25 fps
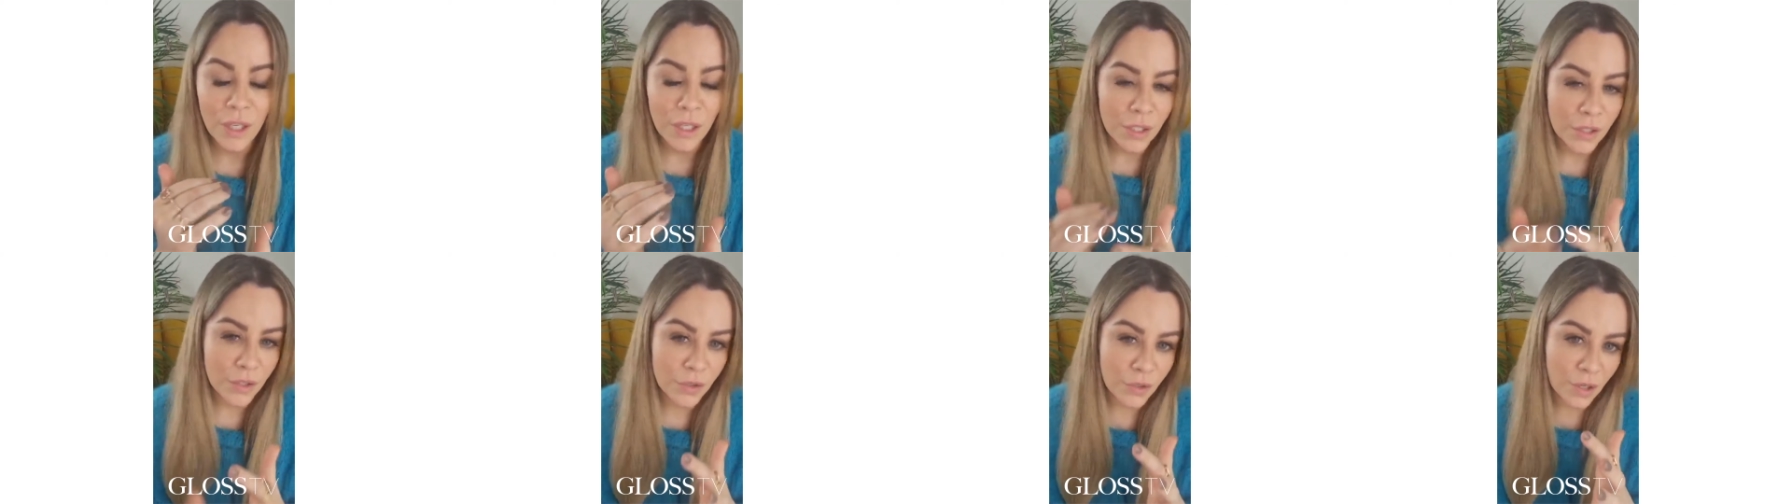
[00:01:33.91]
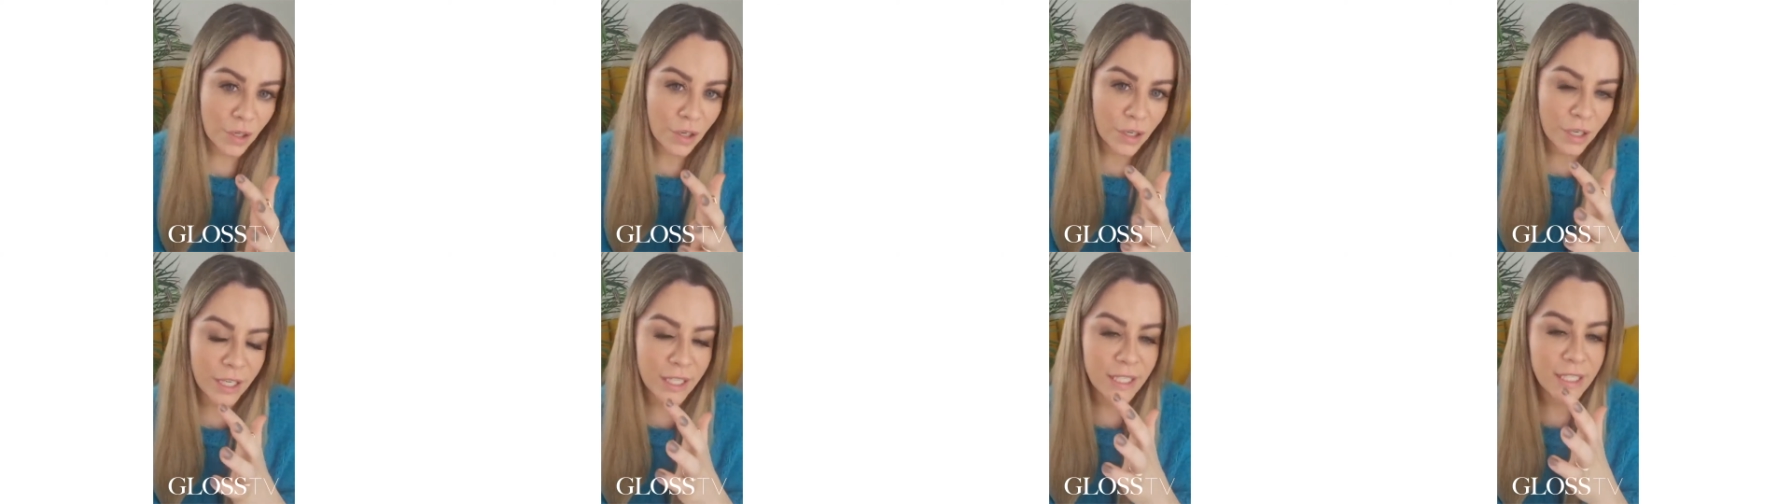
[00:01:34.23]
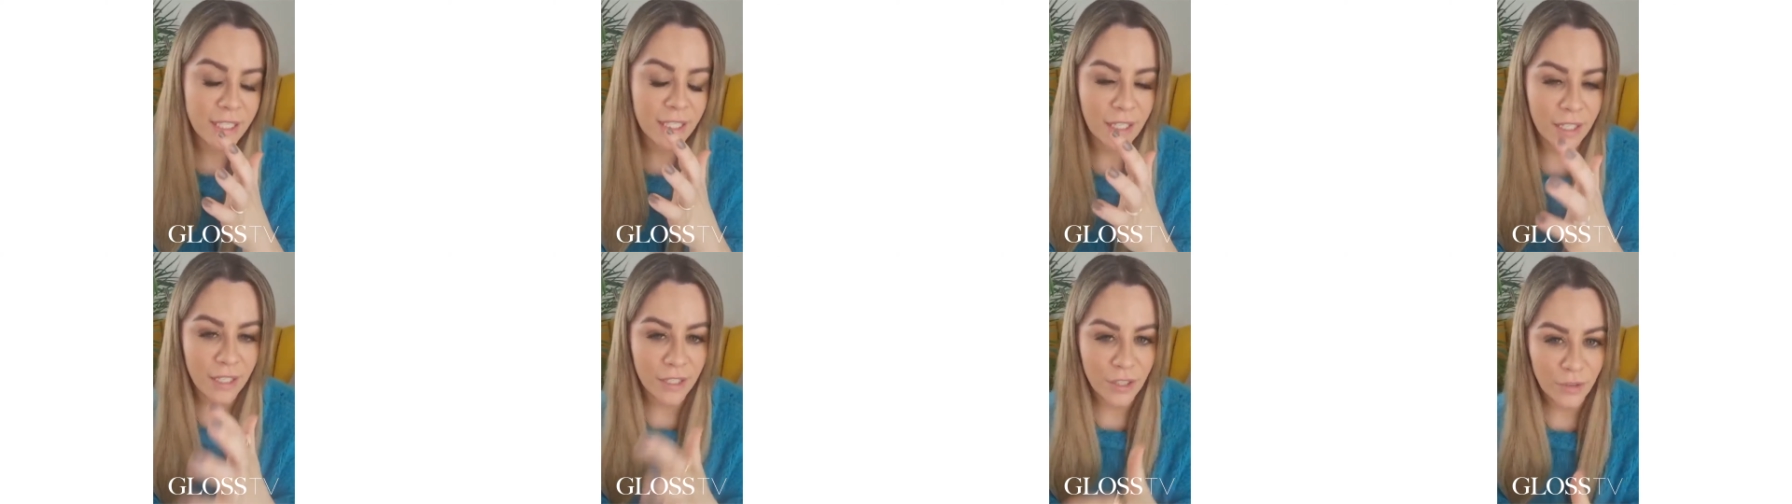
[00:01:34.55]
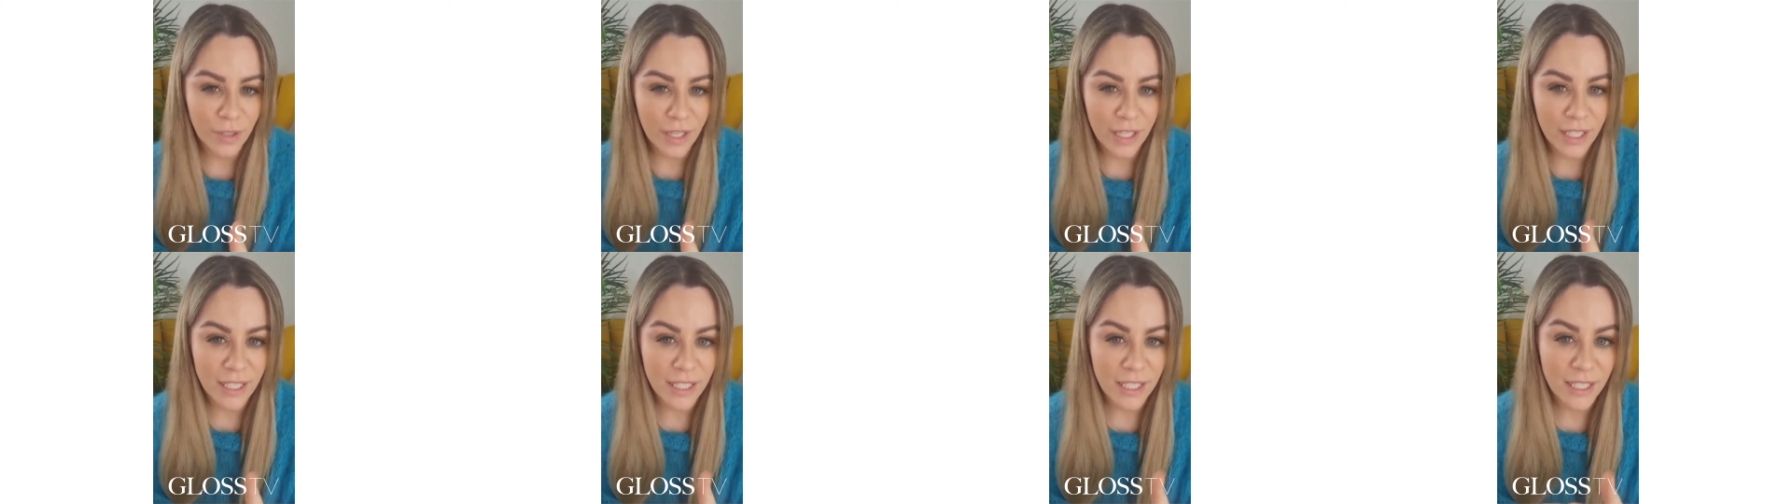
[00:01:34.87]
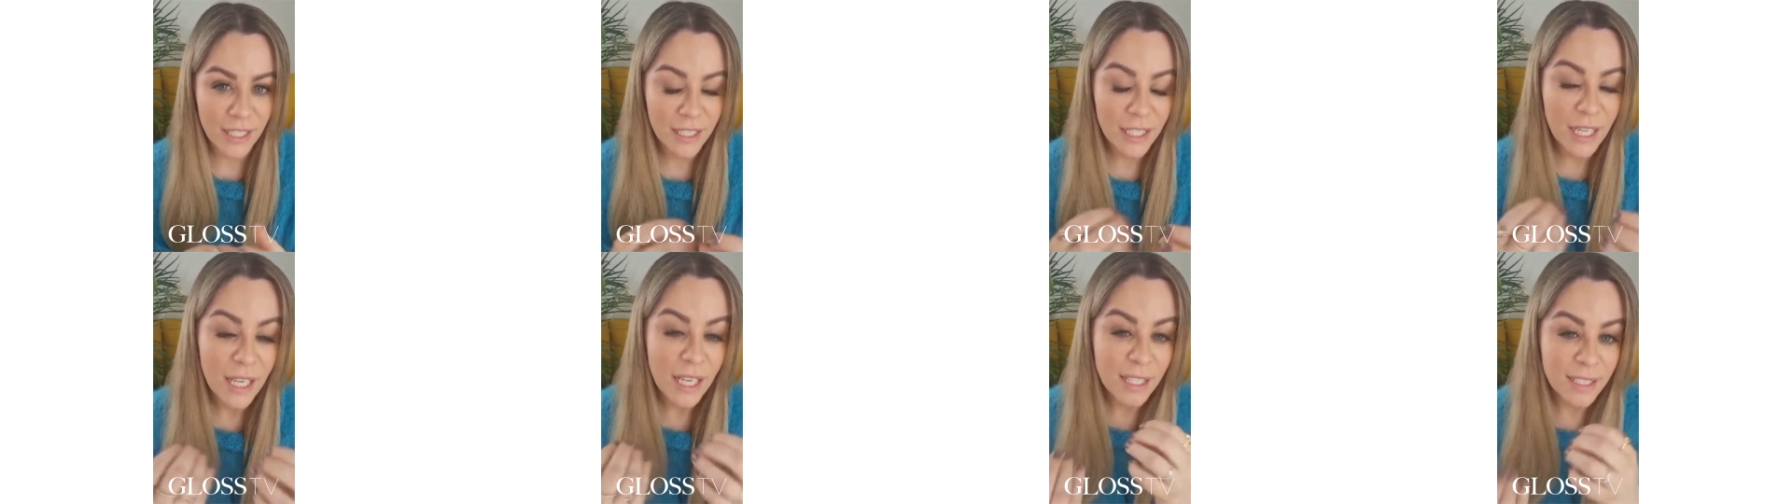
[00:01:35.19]
dry,
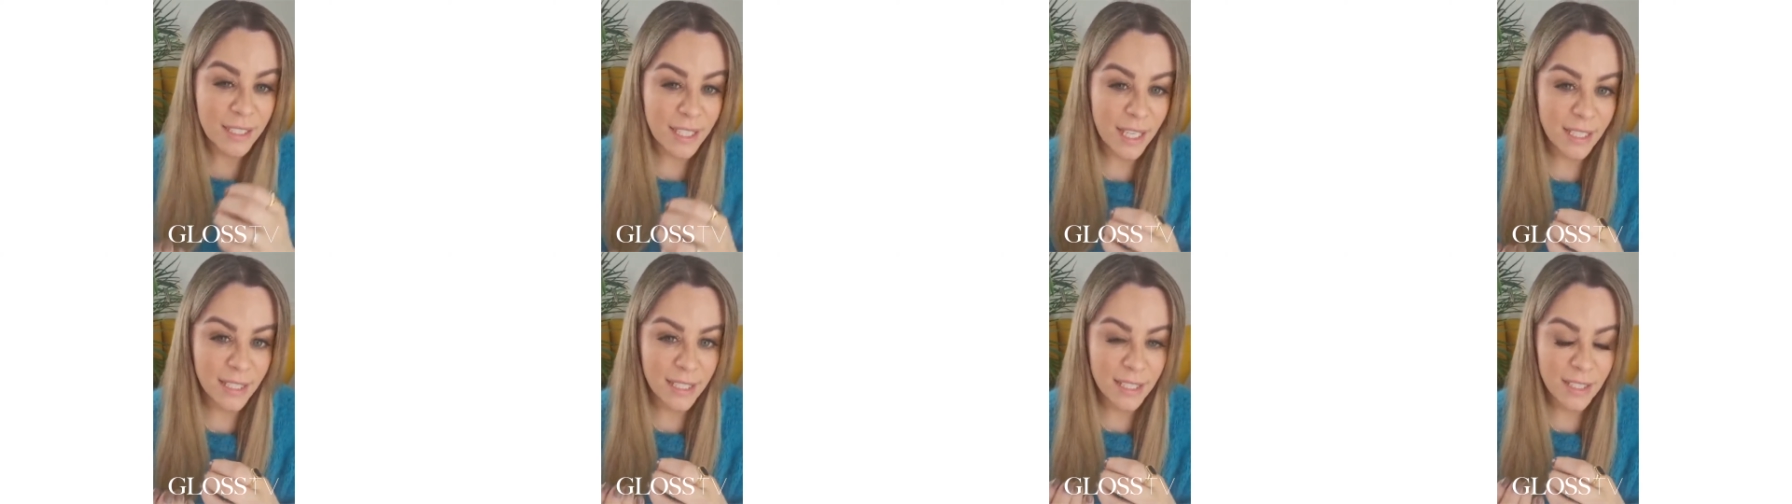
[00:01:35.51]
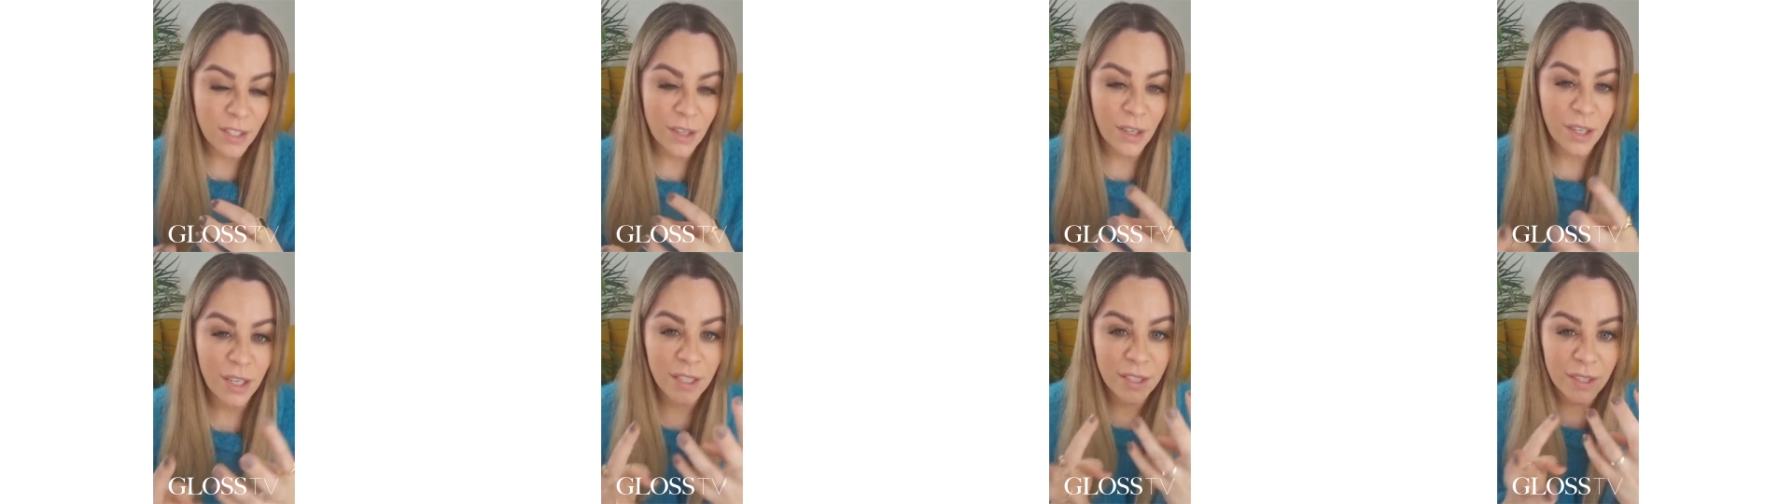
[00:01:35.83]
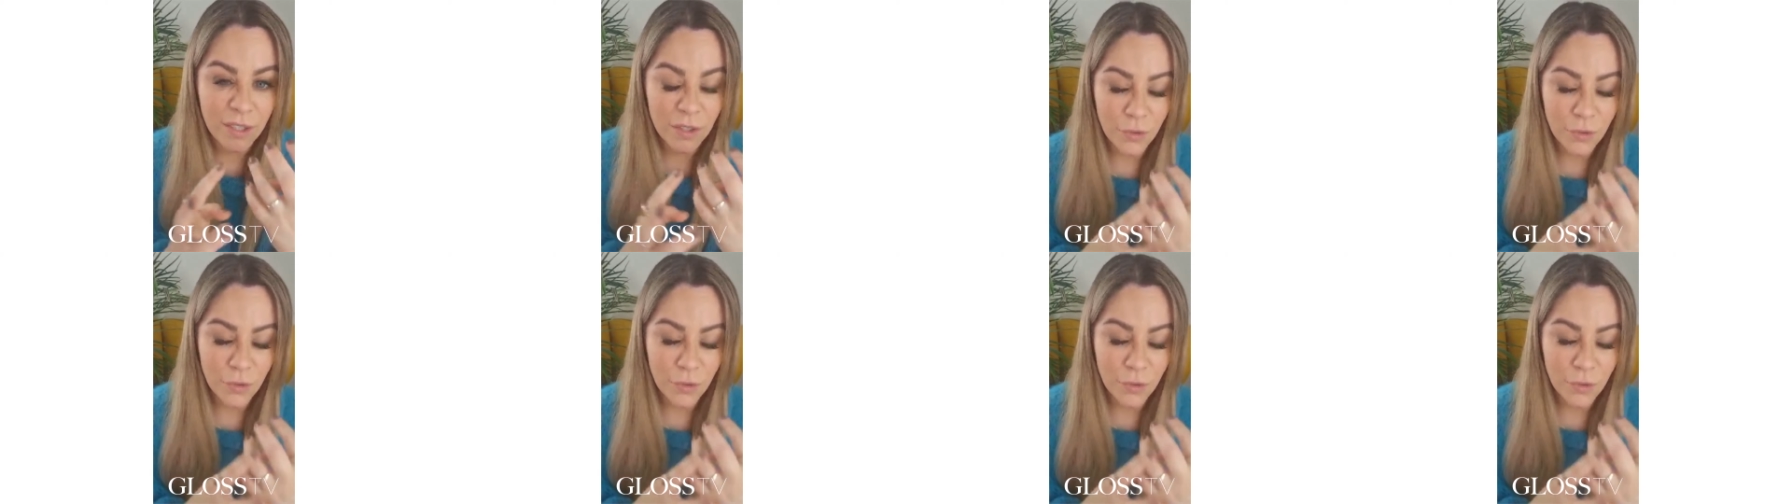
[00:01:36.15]
dehydrated, sensitized,